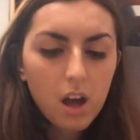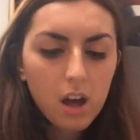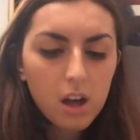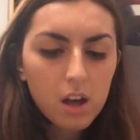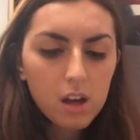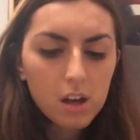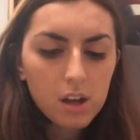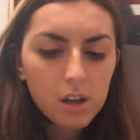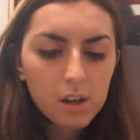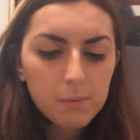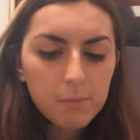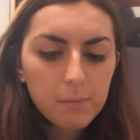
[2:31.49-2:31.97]

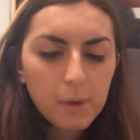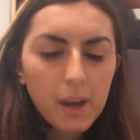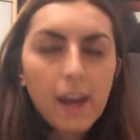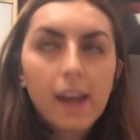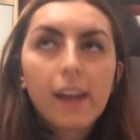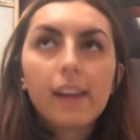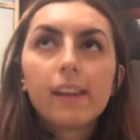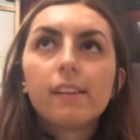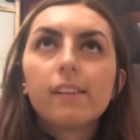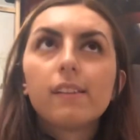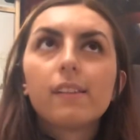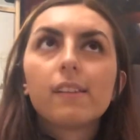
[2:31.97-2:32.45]

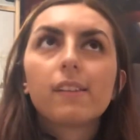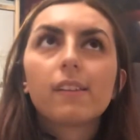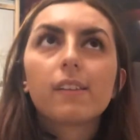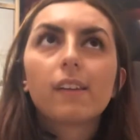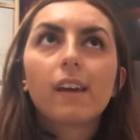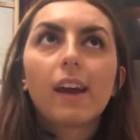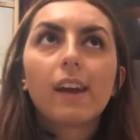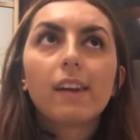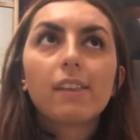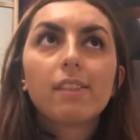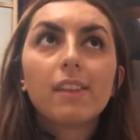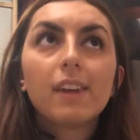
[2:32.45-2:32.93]
And
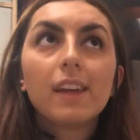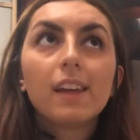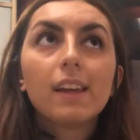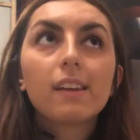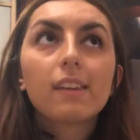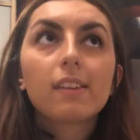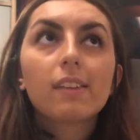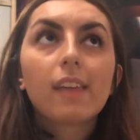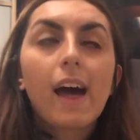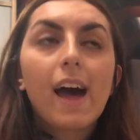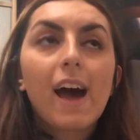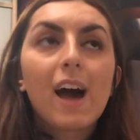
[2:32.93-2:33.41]
I
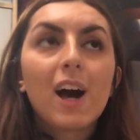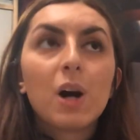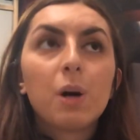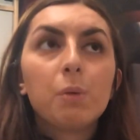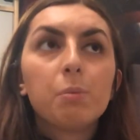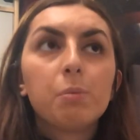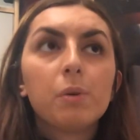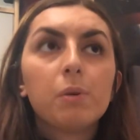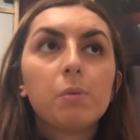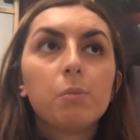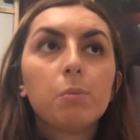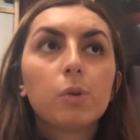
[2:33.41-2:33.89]
think that
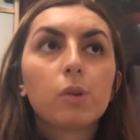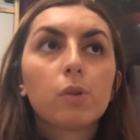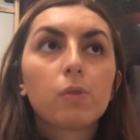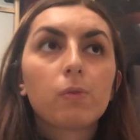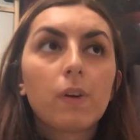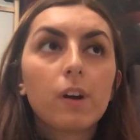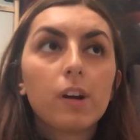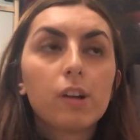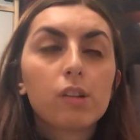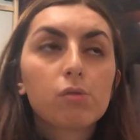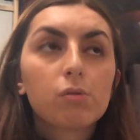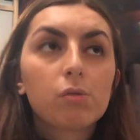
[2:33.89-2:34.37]
album was
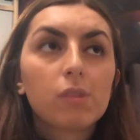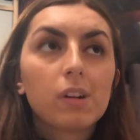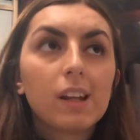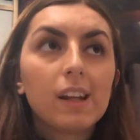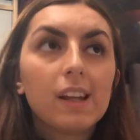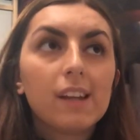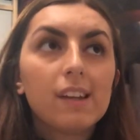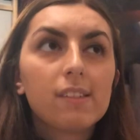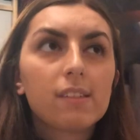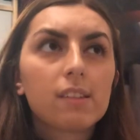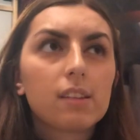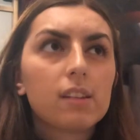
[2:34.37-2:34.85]
first
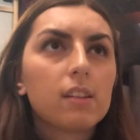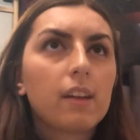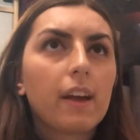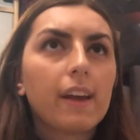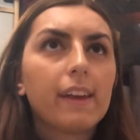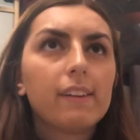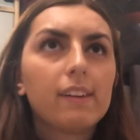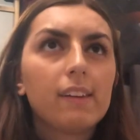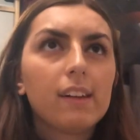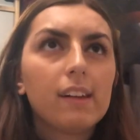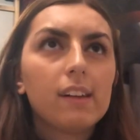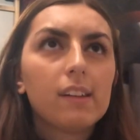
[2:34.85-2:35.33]
released in
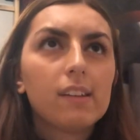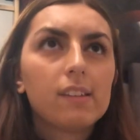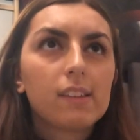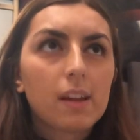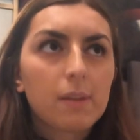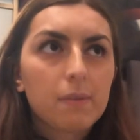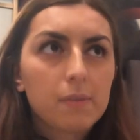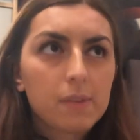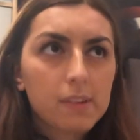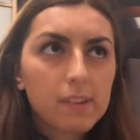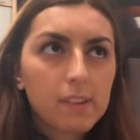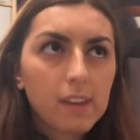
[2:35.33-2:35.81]

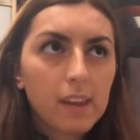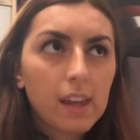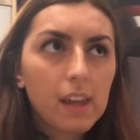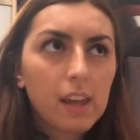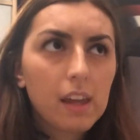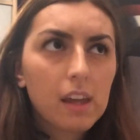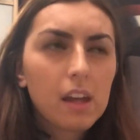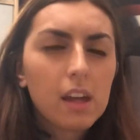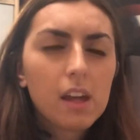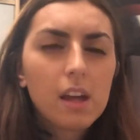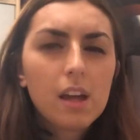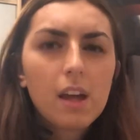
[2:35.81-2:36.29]

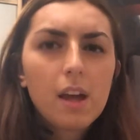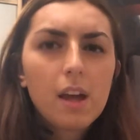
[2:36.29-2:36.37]
1970,